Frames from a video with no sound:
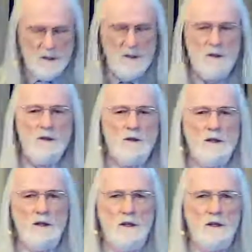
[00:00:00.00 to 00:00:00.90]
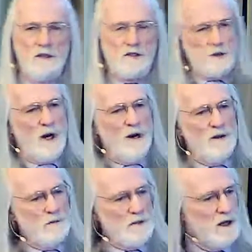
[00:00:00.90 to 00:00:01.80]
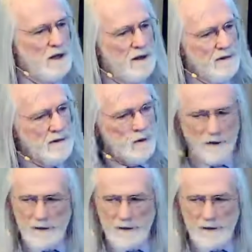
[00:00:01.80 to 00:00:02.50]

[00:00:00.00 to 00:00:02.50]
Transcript: who will surround themselves with